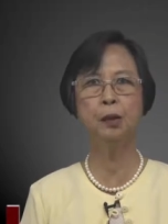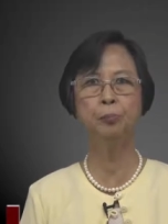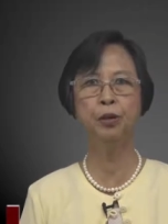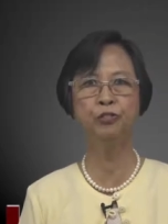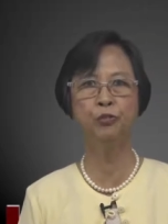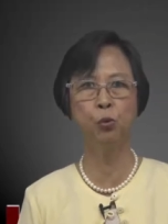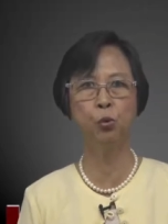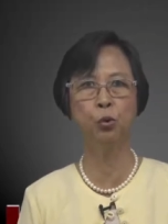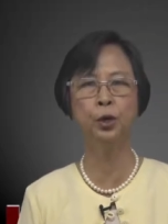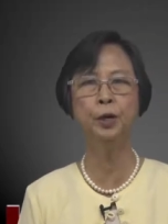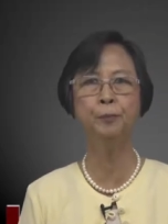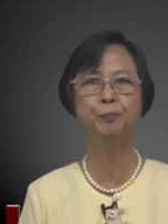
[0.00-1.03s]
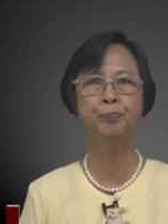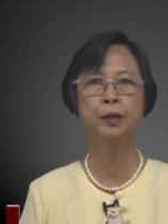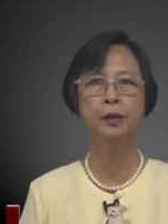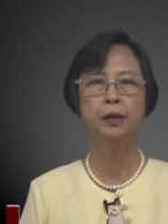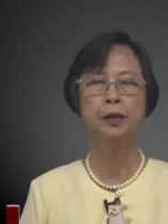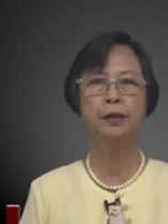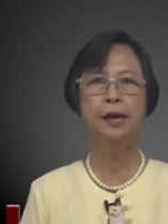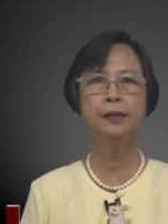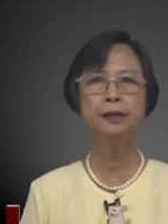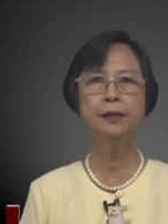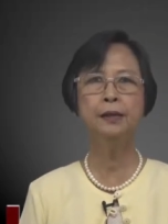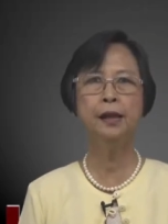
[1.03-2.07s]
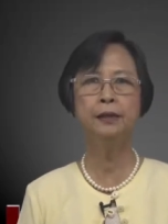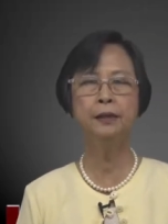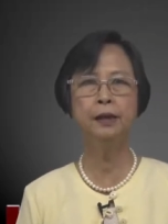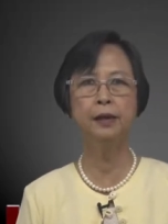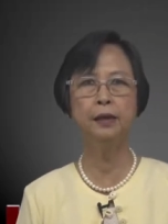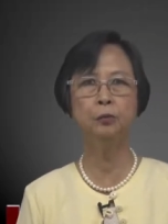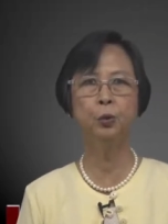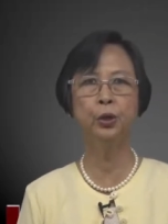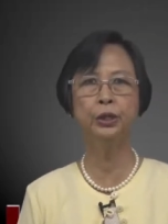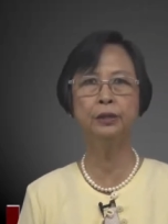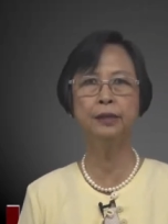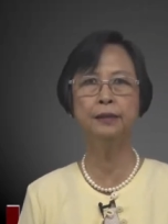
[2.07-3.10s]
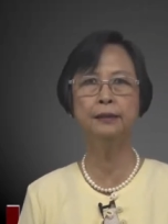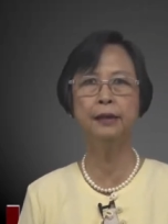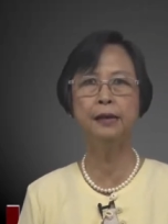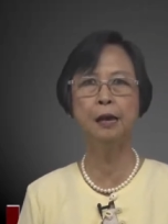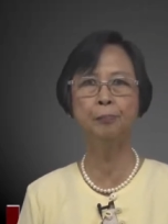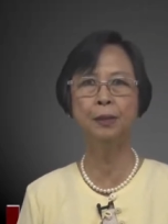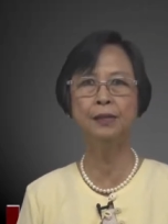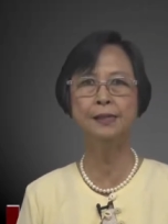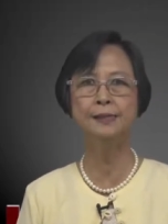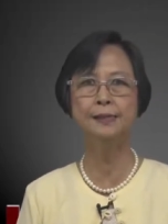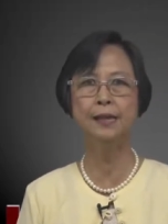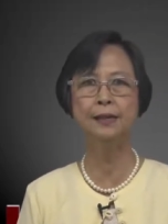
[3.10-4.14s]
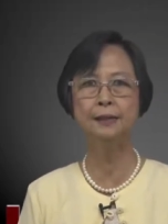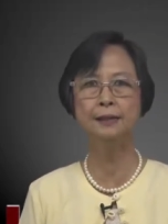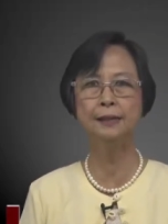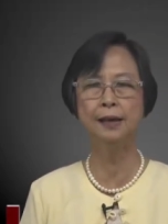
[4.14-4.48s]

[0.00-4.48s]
number four. In 1998, Porter and Ganapin stated